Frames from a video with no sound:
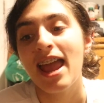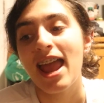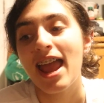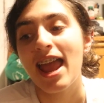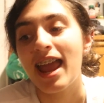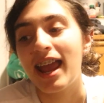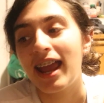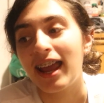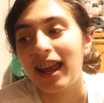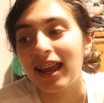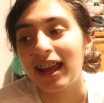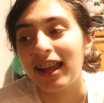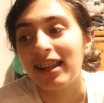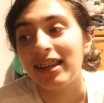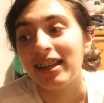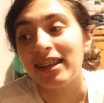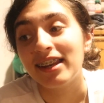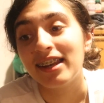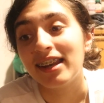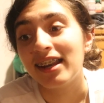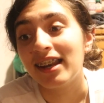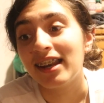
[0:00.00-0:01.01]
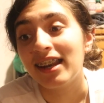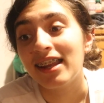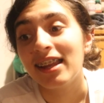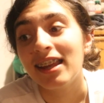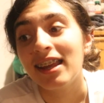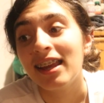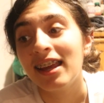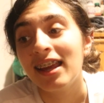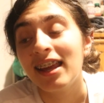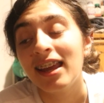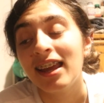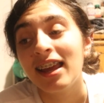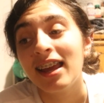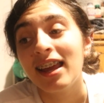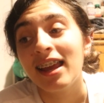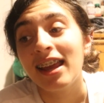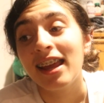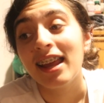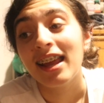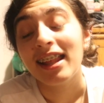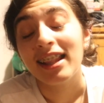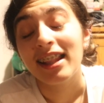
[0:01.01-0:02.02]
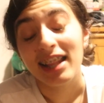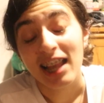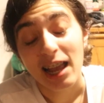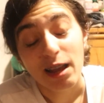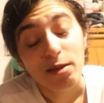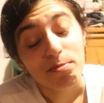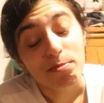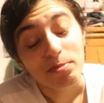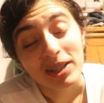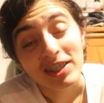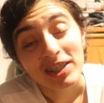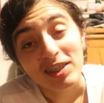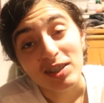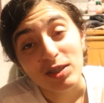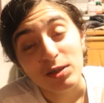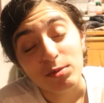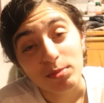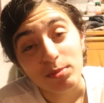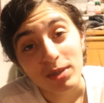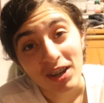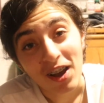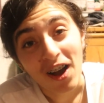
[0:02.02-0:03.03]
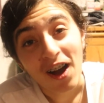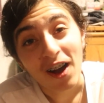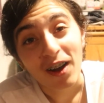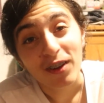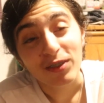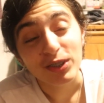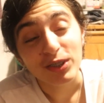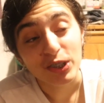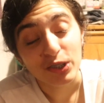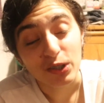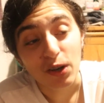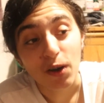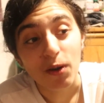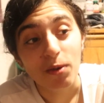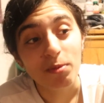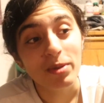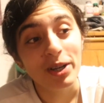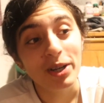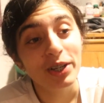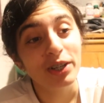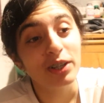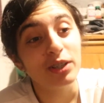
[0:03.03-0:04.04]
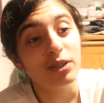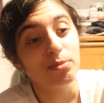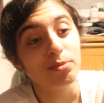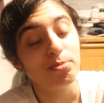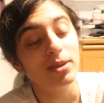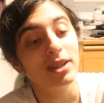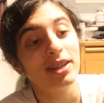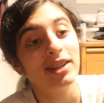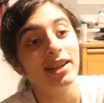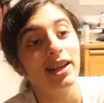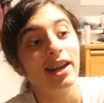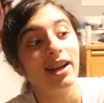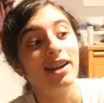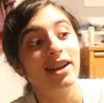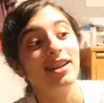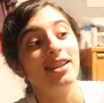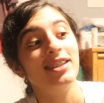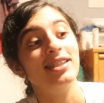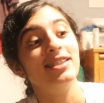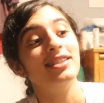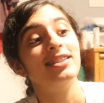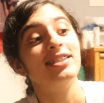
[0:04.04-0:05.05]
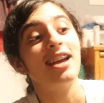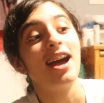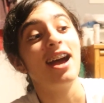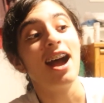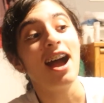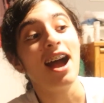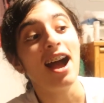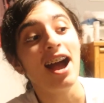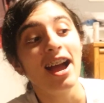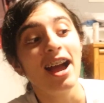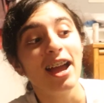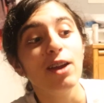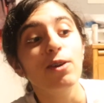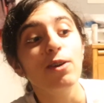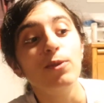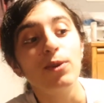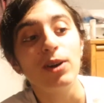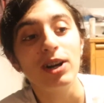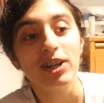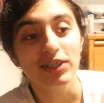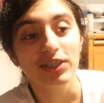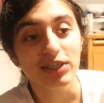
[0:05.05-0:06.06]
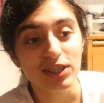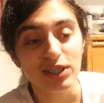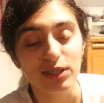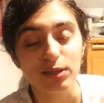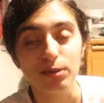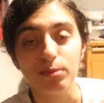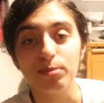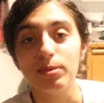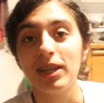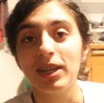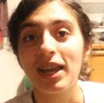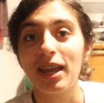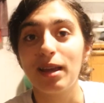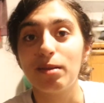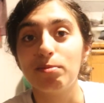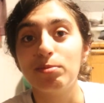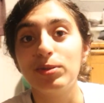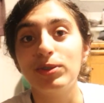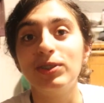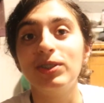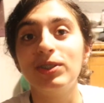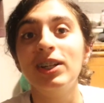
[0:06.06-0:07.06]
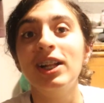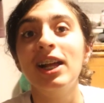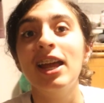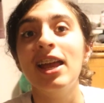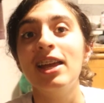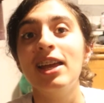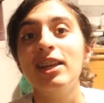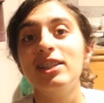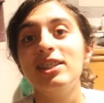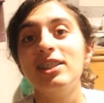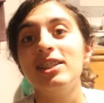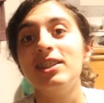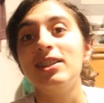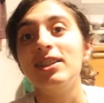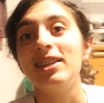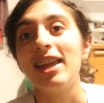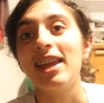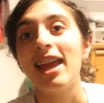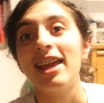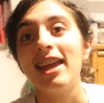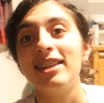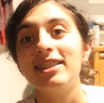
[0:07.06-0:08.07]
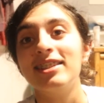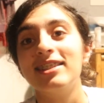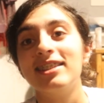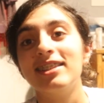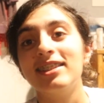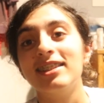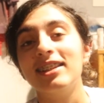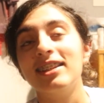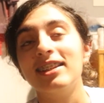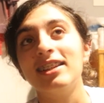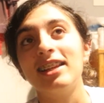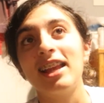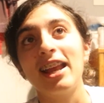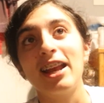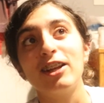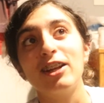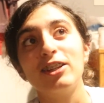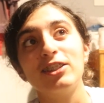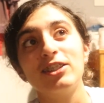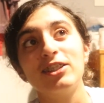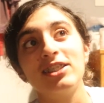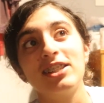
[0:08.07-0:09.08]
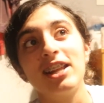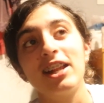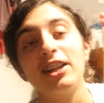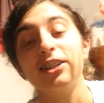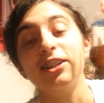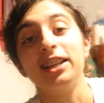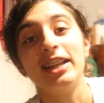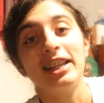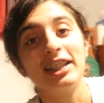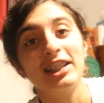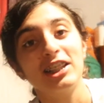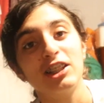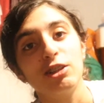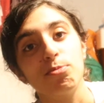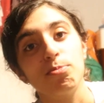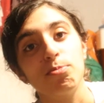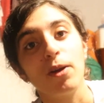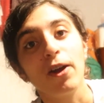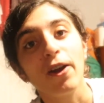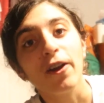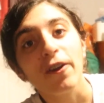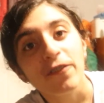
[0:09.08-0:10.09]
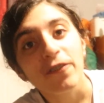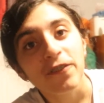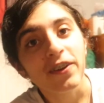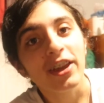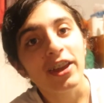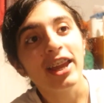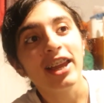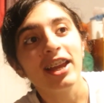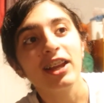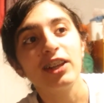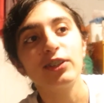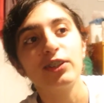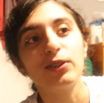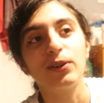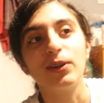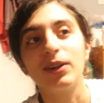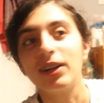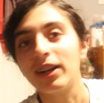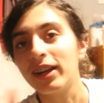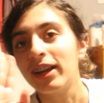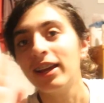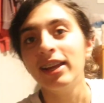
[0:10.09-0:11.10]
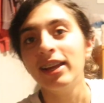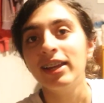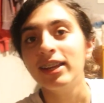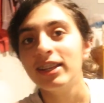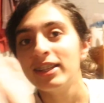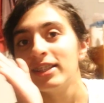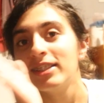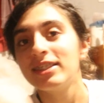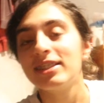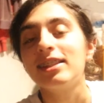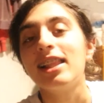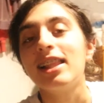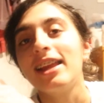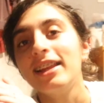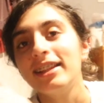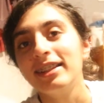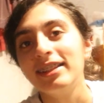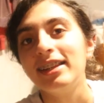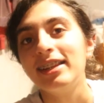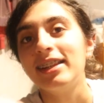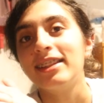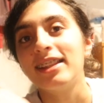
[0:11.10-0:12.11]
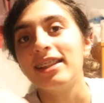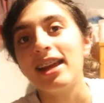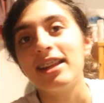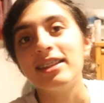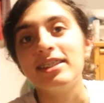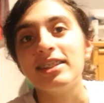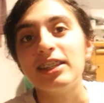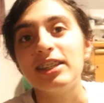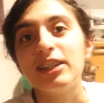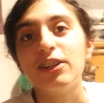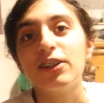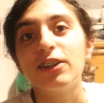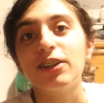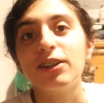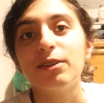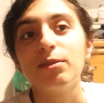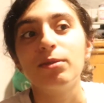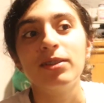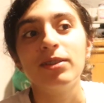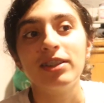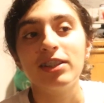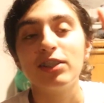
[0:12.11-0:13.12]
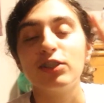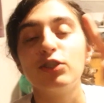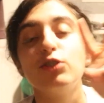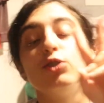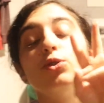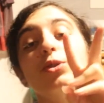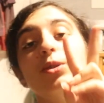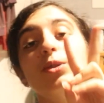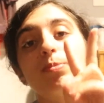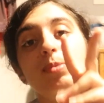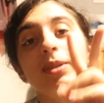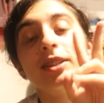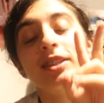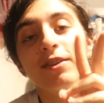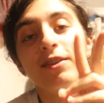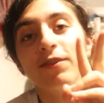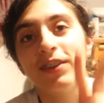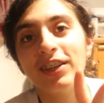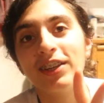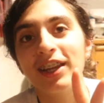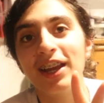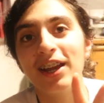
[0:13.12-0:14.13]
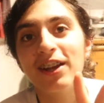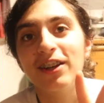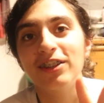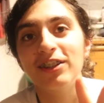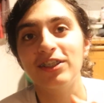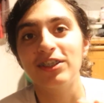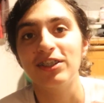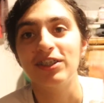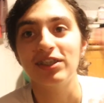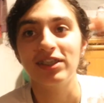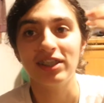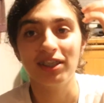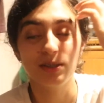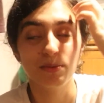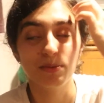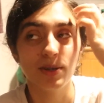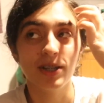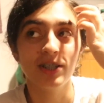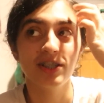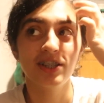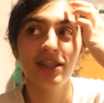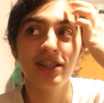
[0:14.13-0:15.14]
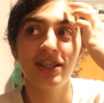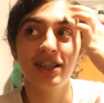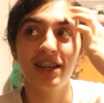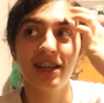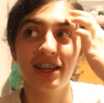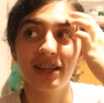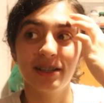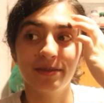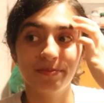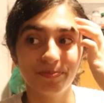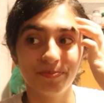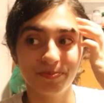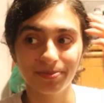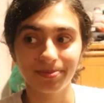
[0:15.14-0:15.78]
and that pisses me off so much because I want to be able to get characters that are in the perfect or slightly in that tier. There's two specific characters, especially like